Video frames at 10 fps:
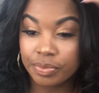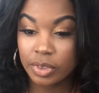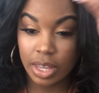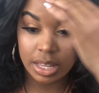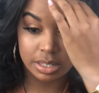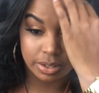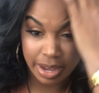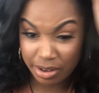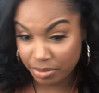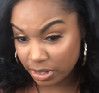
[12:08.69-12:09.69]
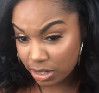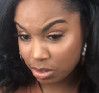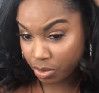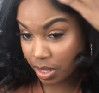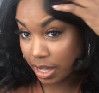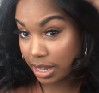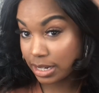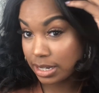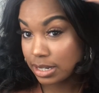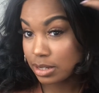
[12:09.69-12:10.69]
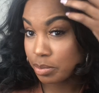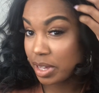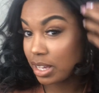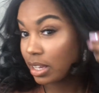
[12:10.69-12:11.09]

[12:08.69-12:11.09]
Okay, so I really don't think I need to make